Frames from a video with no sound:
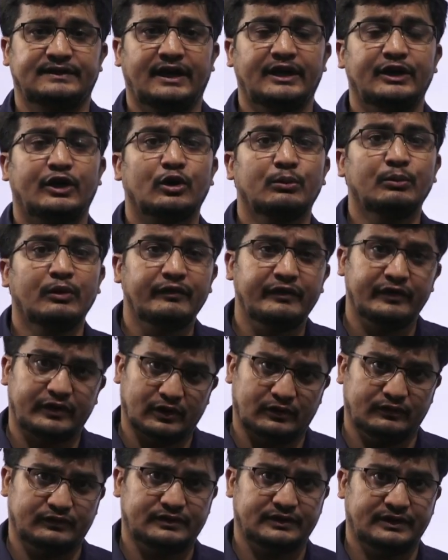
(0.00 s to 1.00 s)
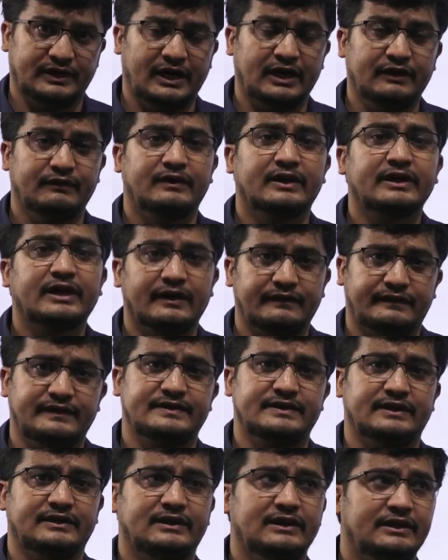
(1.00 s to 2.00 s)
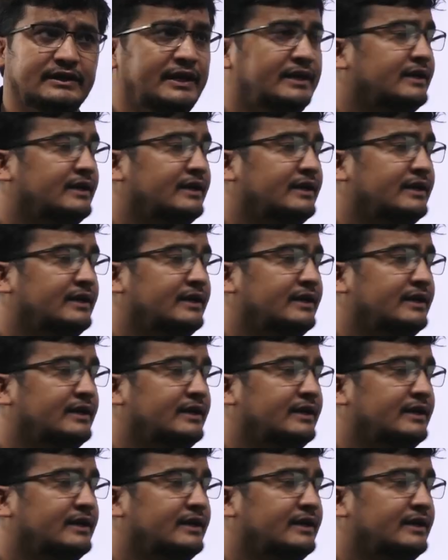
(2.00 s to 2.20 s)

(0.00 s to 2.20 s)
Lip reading: and remove it out and work efficiently,